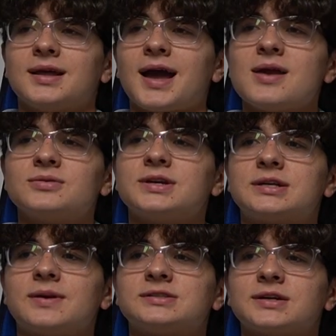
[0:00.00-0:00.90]
Like I don't think
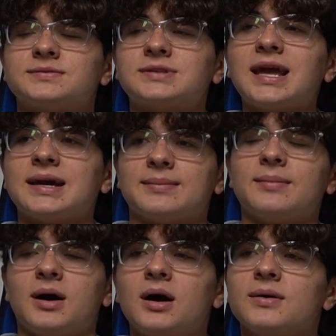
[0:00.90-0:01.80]
to myself, "Damn,
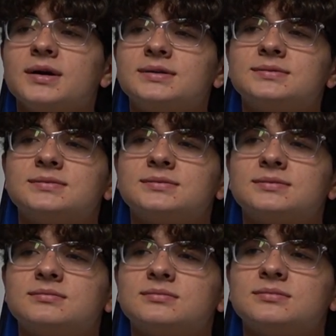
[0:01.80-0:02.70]
I'm hungry."
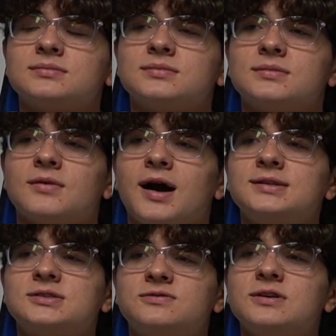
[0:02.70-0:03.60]
I
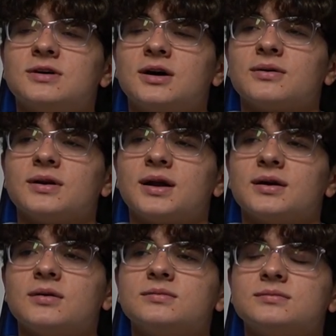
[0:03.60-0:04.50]
just feel hungry and I
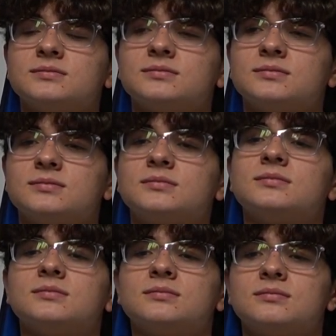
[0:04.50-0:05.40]
go
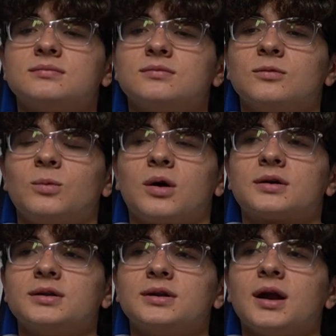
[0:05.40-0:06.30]

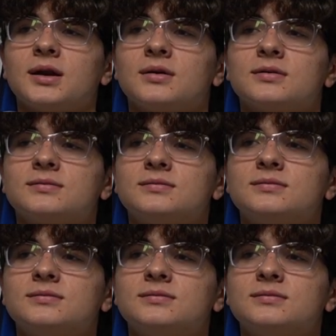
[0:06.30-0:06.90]
walk to the dining hall.